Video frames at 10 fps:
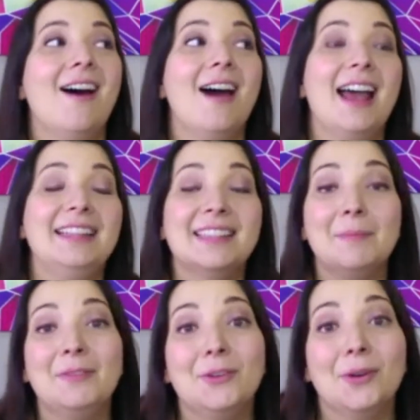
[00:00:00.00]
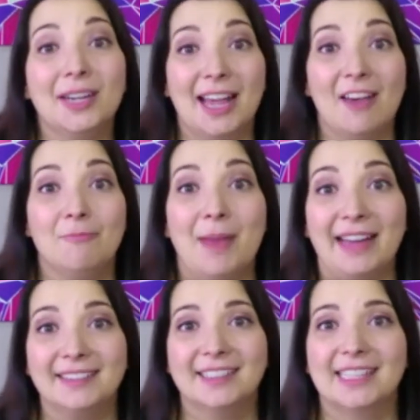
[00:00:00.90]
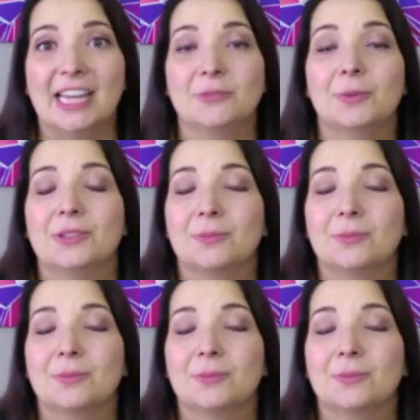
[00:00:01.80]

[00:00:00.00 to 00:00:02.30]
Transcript: And some of you are going to have batch schedules